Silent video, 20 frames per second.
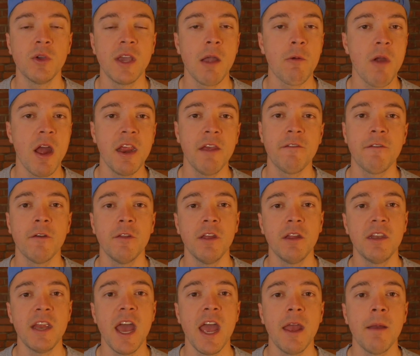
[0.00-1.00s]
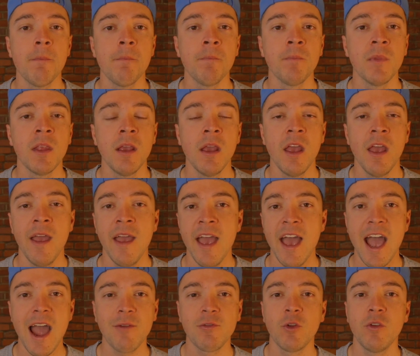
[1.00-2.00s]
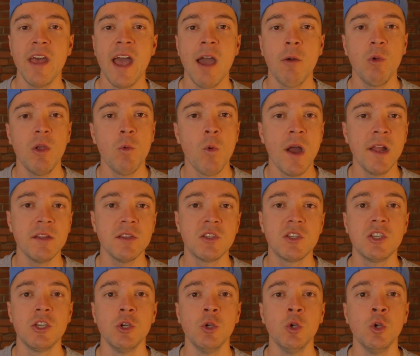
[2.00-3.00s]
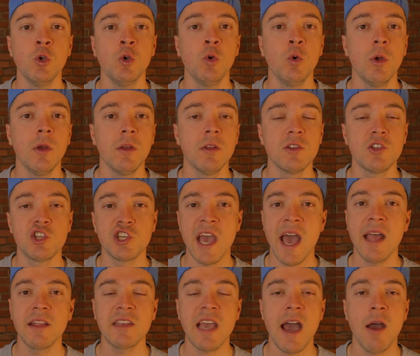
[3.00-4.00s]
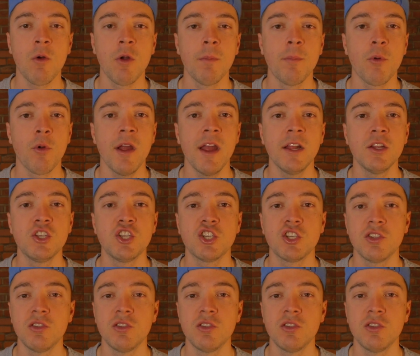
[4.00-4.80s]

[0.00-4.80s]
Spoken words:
get ready for the day. After that, we went to Tower Bridge,